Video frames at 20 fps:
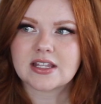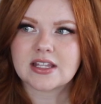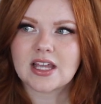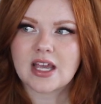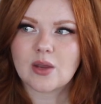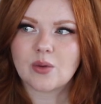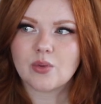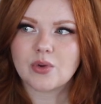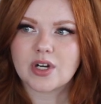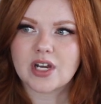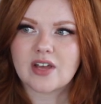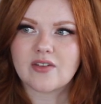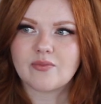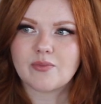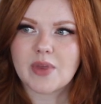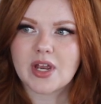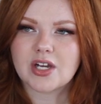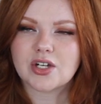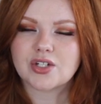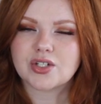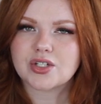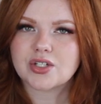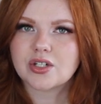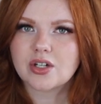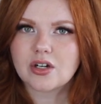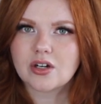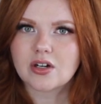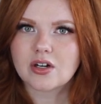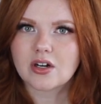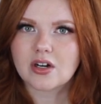that they would have made
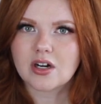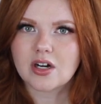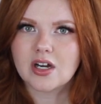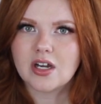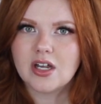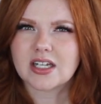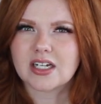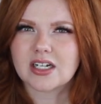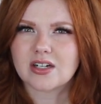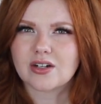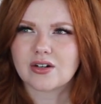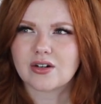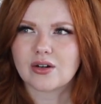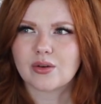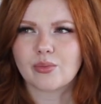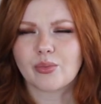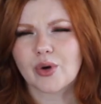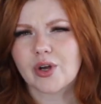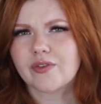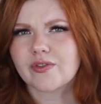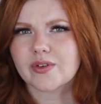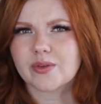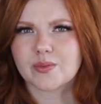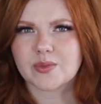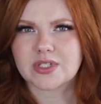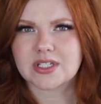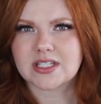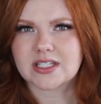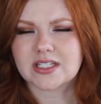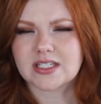sure that her
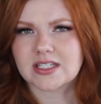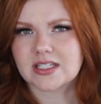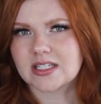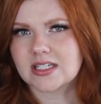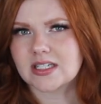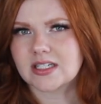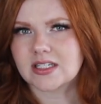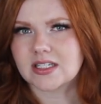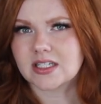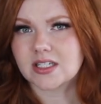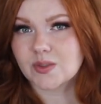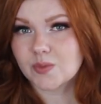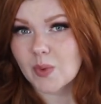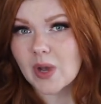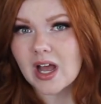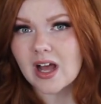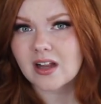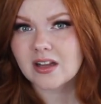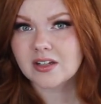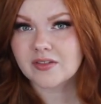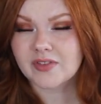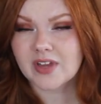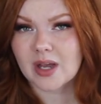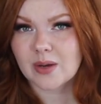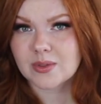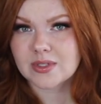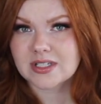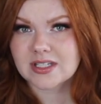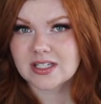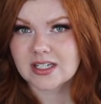boyfriend was deceased as well if
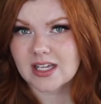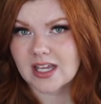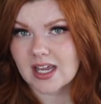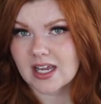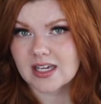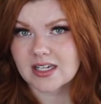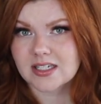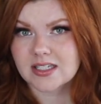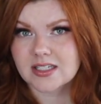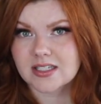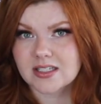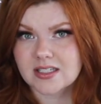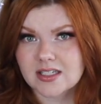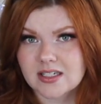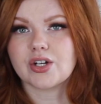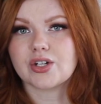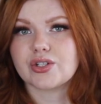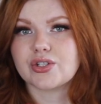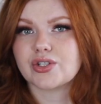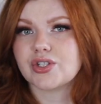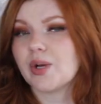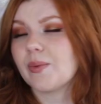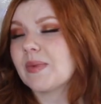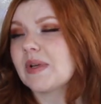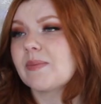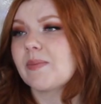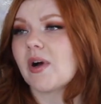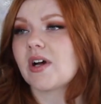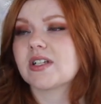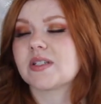that was the case. There are so
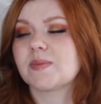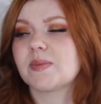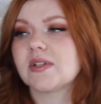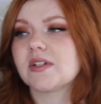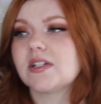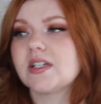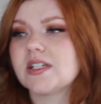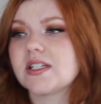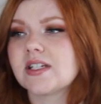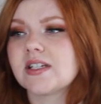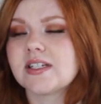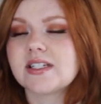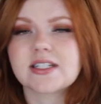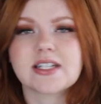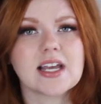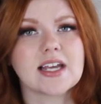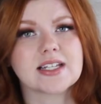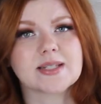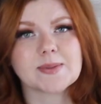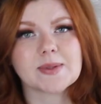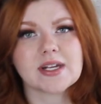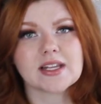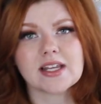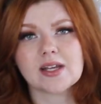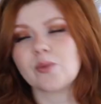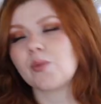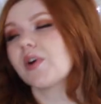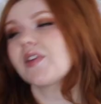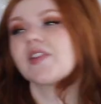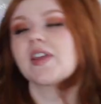many possibilities in this case, but I
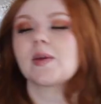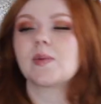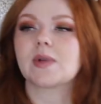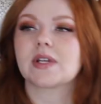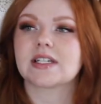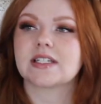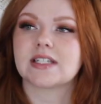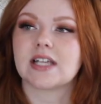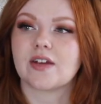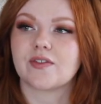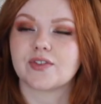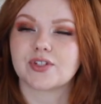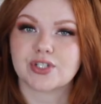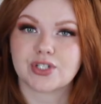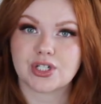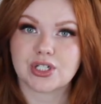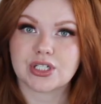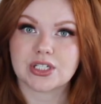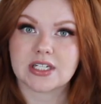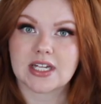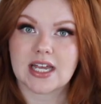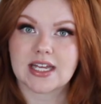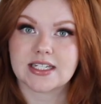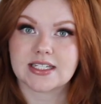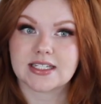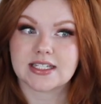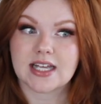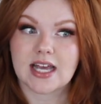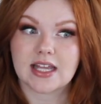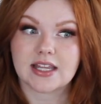think one thing we can say for certain
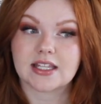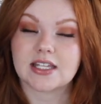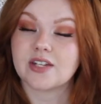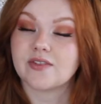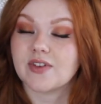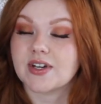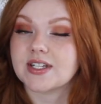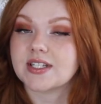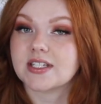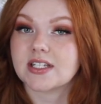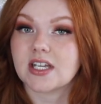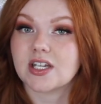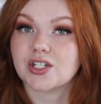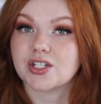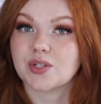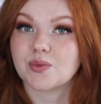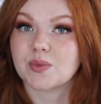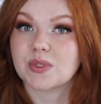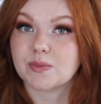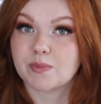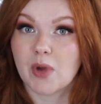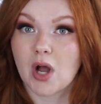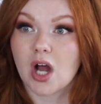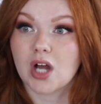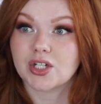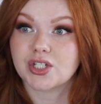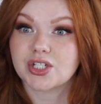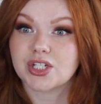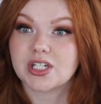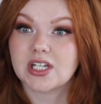is that the investigation was
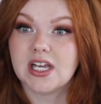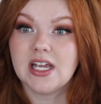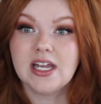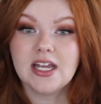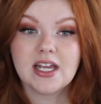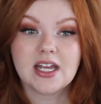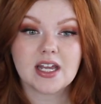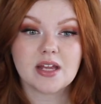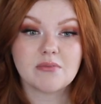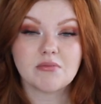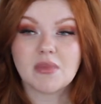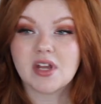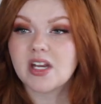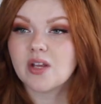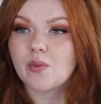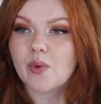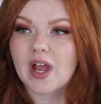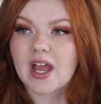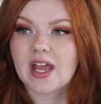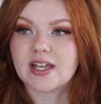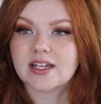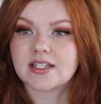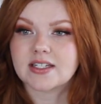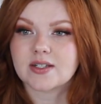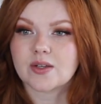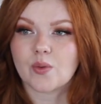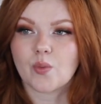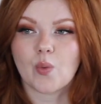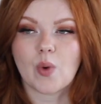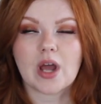botched in many
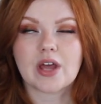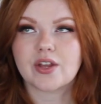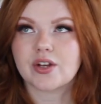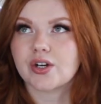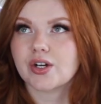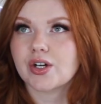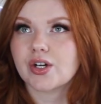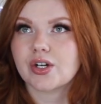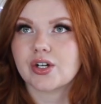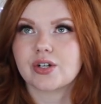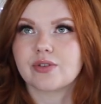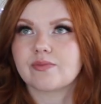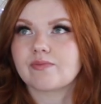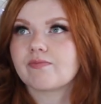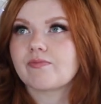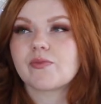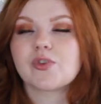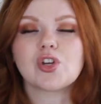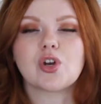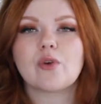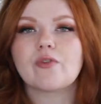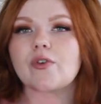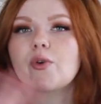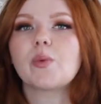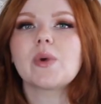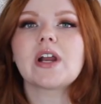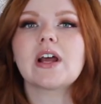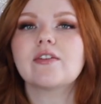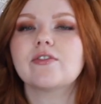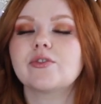ways. Whether, for
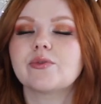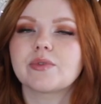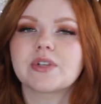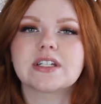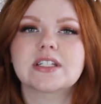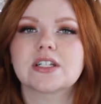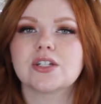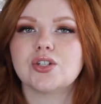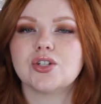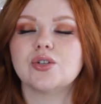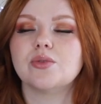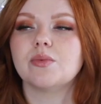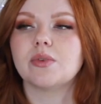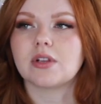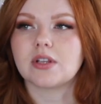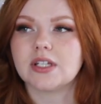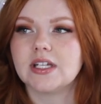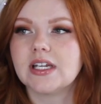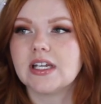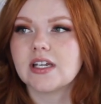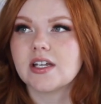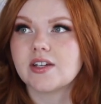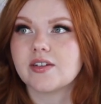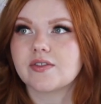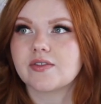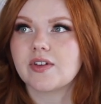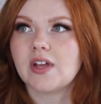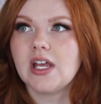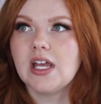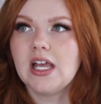whatever reason you
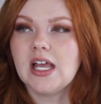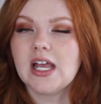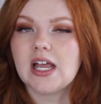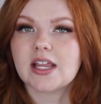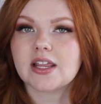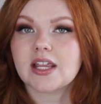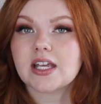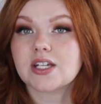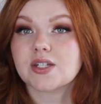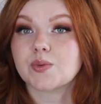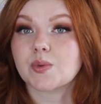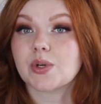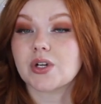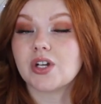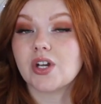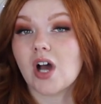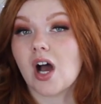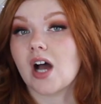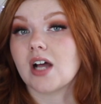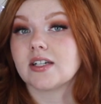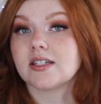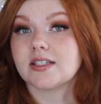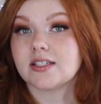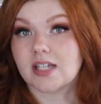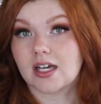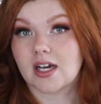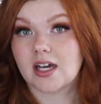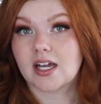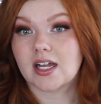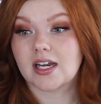believe, things were not
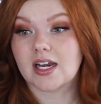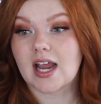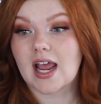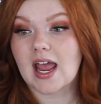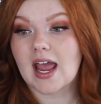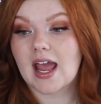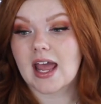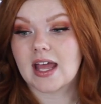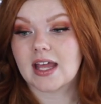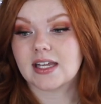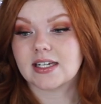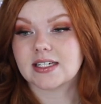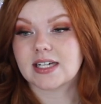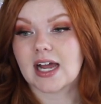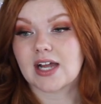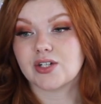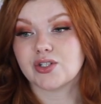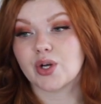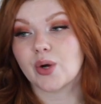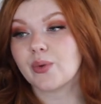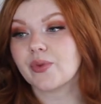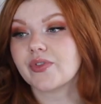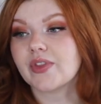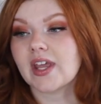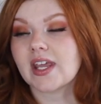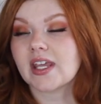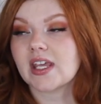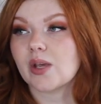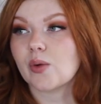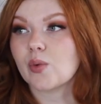done. And I don't
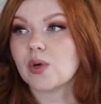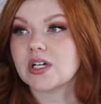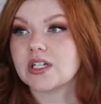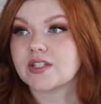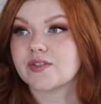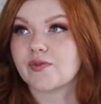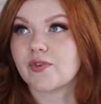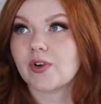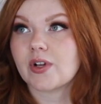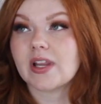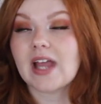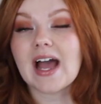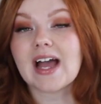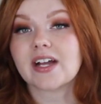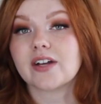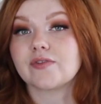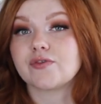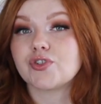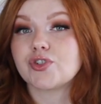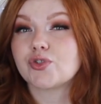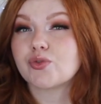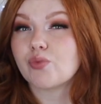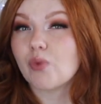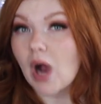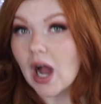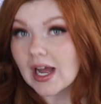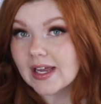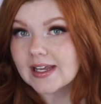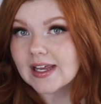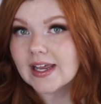think it was for lack of
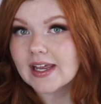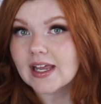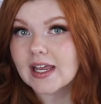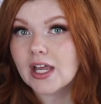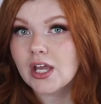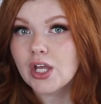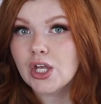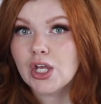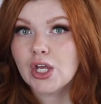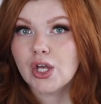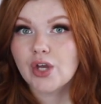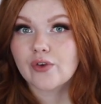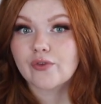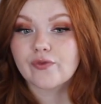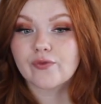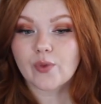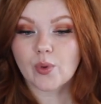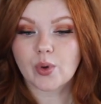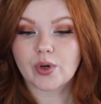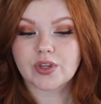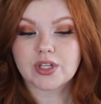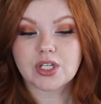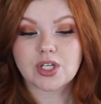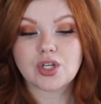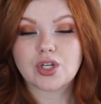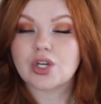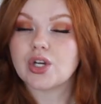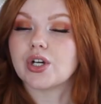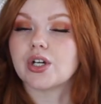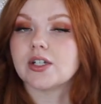trying for the
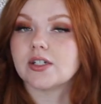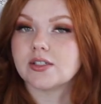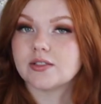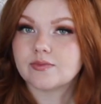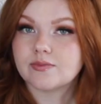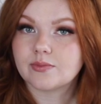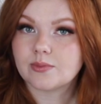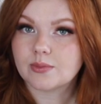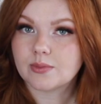good